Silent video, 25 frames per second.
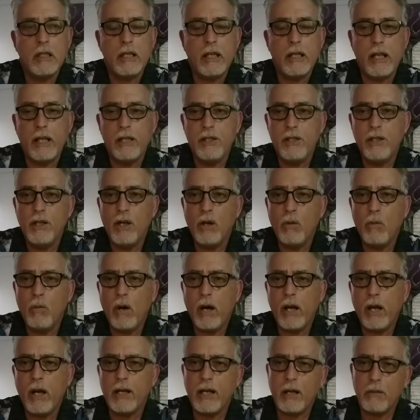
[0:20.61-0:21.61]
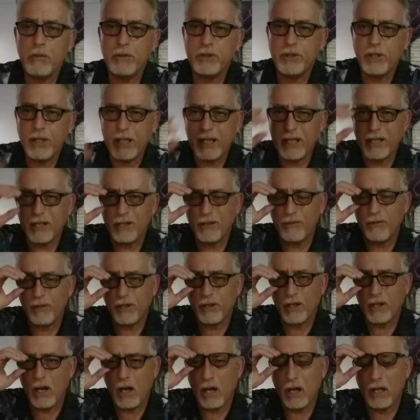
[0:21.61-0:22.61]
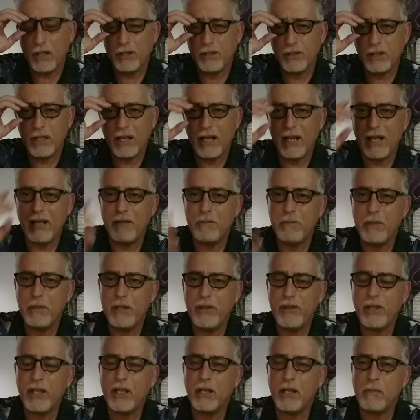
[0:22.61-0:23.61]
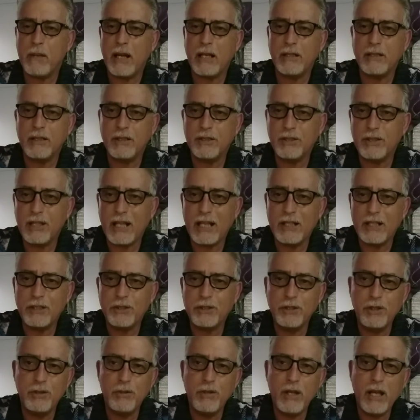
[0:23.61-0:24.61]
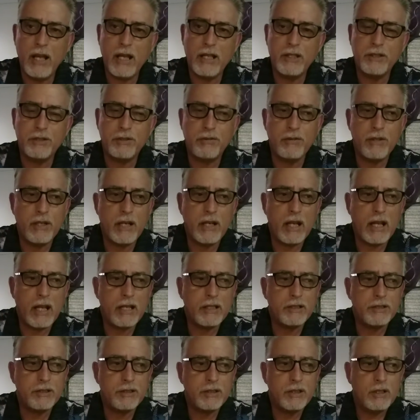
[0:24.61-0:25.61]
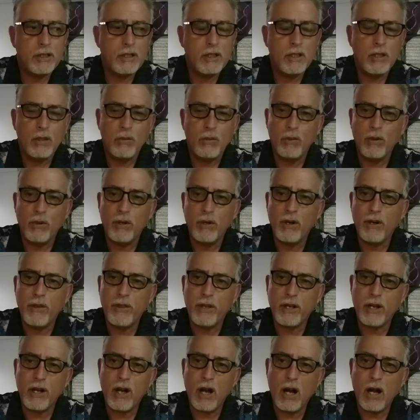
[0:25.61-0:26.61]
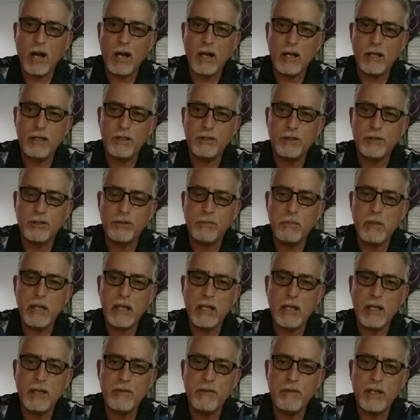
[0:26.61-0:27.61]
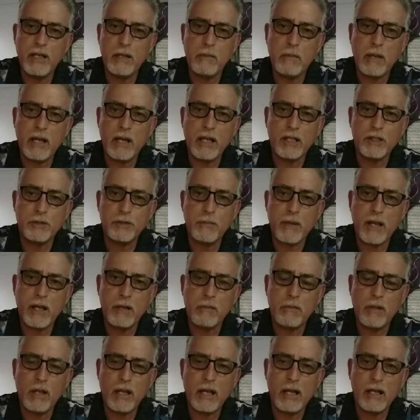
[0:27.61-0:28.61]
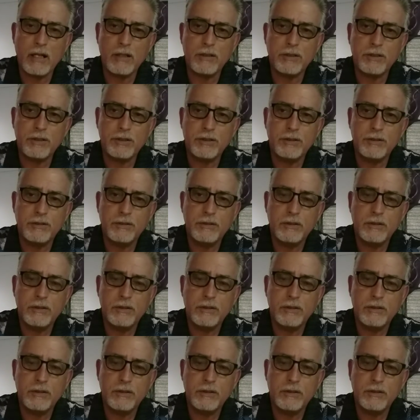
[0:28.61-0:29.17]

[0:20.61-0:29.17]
And you know what? I was thinking of the cons. I have been thinking about this last 2 days, 3 days. What are the cons of me living in my expandable house?